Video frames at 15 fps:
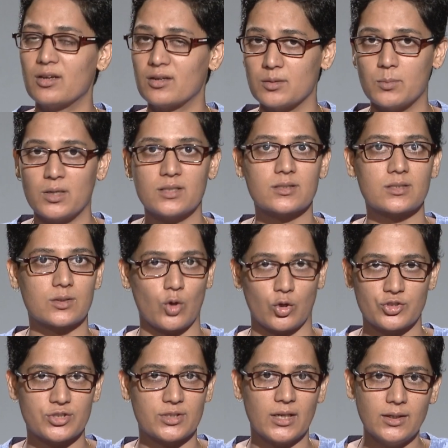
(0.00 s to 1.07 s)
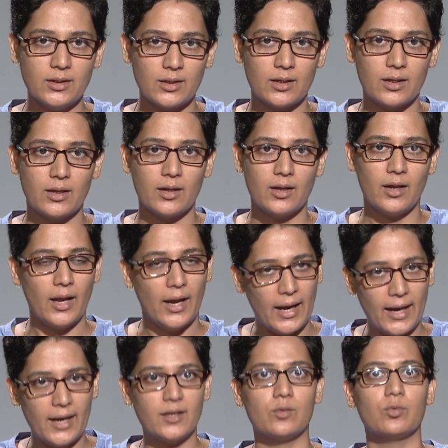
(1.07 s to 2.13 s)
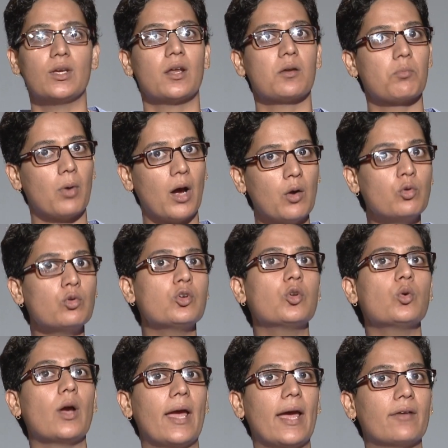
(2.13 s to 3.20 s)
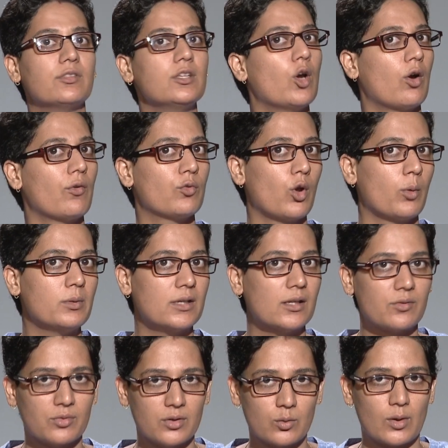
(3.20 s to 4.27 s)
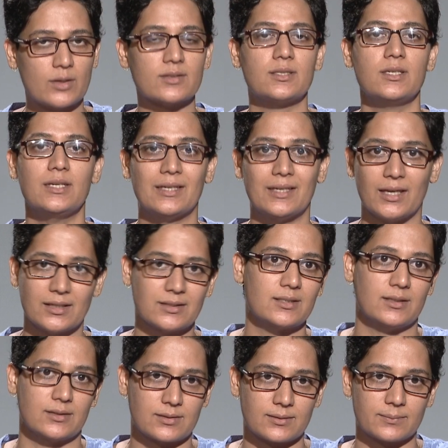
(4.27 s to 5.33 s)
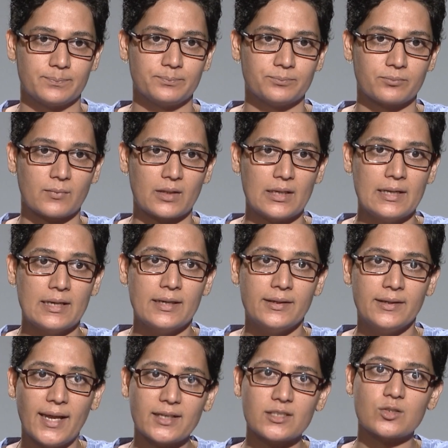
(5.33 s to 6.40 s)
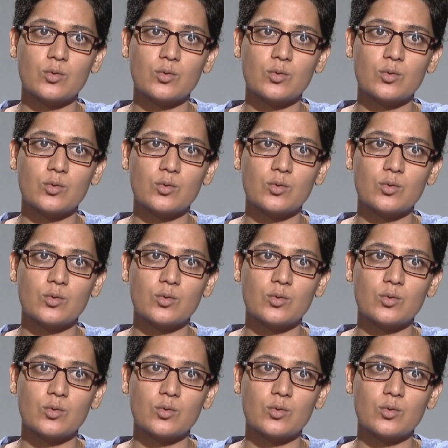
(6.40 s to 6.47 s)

remains constant, and we are bound to have the off nominal frequency cases. Next